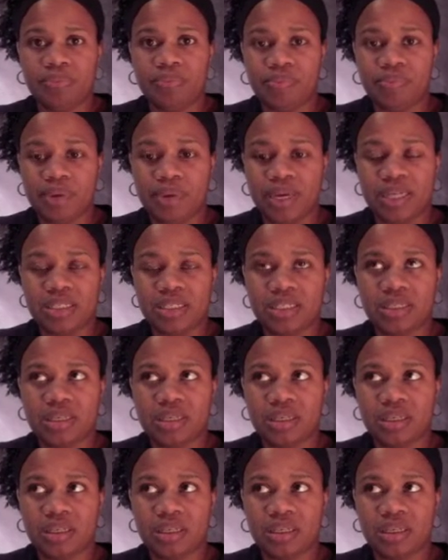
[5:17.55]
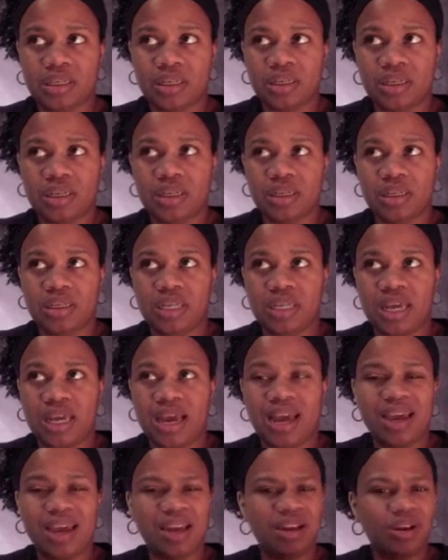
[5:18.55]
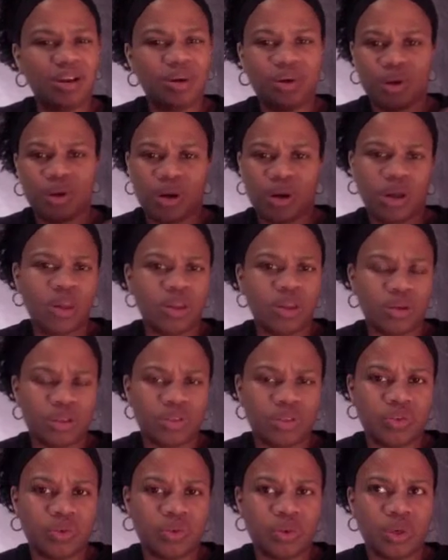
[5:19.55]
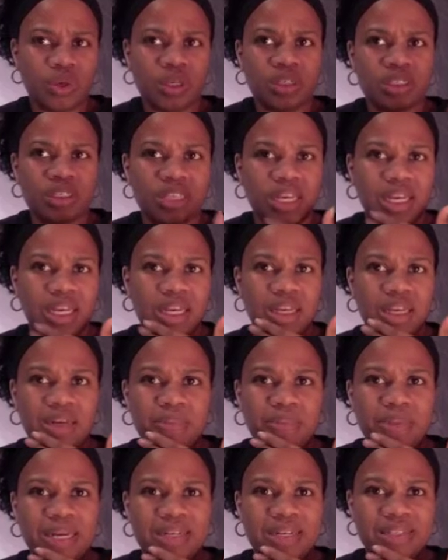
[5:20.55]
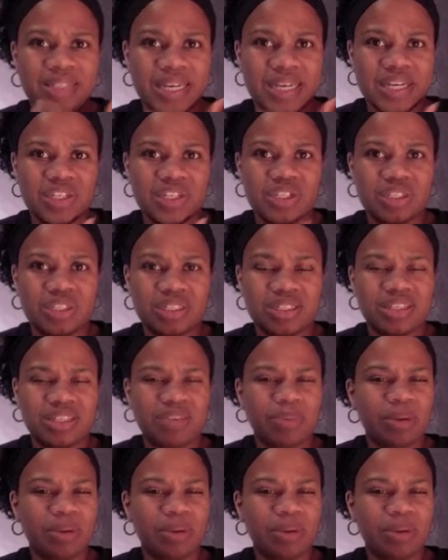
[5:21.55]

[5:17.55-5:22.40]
But yeah, I got 100 on all those, of course, and my discussions and stuff.